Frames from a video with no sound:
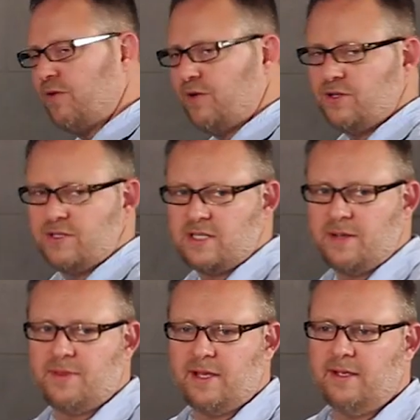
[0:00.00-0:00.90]
it over, do the
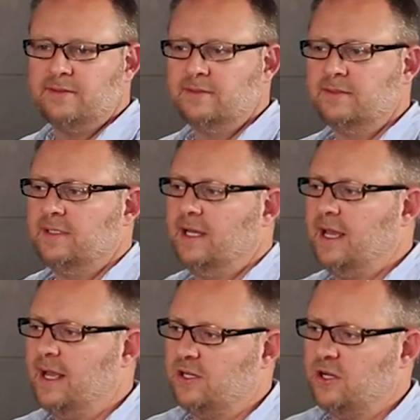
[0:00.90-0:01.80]
same thing,
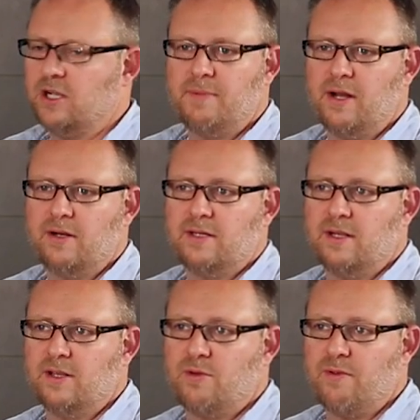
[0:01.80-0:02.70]
and cook it about
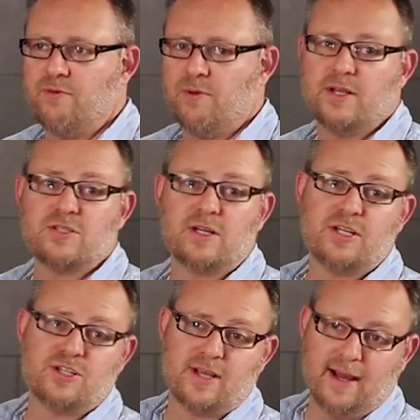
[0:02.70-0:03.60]
3-4 minutes on
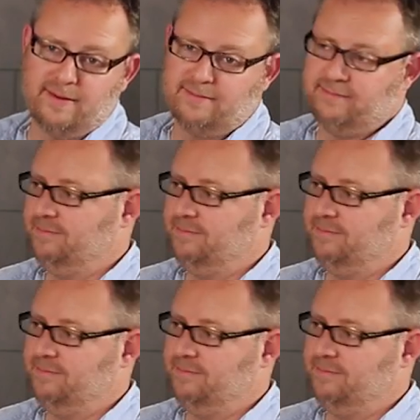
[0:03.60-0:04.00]
each side.